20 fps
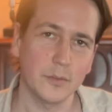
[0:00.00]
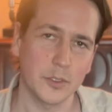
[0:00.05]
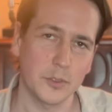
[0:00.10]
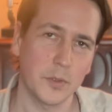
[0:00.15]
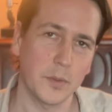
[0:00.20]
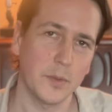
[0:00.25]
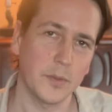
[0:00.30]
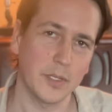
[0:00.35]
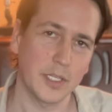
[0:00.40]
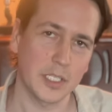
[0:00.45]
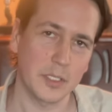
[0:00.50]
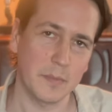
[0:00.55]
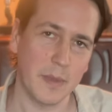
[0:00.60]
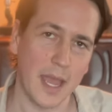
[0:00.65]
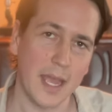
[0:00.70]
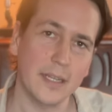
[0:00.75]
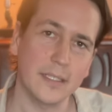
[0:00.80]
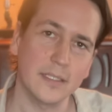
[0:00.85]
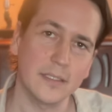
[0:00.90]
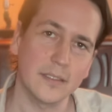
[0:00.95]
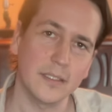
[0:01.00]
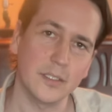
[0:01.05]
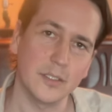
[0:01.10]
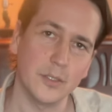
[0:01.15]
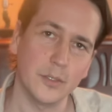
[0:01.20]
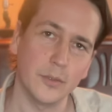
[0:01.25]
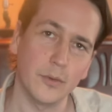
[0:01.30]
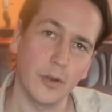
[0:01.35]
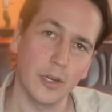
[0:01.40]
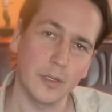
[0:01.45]
which we would expect the
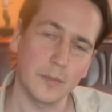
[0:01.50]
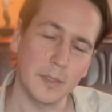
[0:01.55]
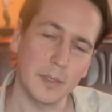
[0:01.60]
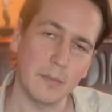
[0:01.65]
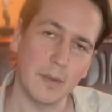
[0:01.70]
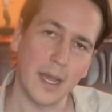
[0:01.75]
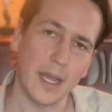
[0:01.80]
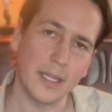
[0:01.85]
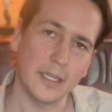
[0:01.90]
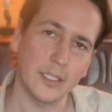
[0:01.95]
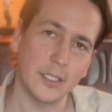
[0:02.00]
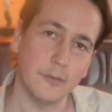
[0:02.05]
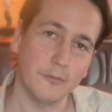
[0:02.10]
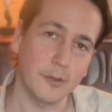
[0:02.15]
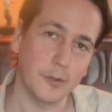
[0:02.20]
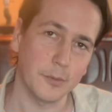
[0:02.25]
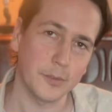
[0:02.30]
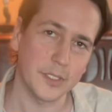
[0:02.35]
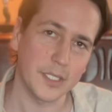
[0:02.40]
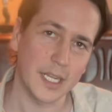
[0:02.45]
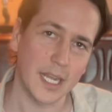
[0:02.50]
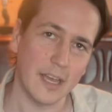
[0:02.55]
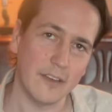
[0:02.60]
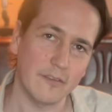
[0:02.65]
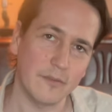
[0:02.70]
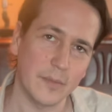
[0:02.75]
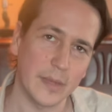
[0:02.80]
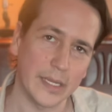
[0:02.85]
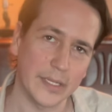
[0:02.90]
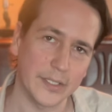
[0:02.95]
2 chord to be minor, or if it was an F
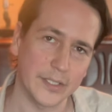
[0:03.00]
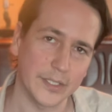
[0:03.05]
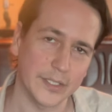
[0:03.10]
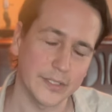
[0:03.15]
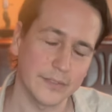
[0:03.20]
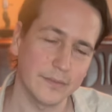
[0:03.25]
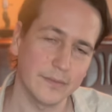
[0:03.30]
major.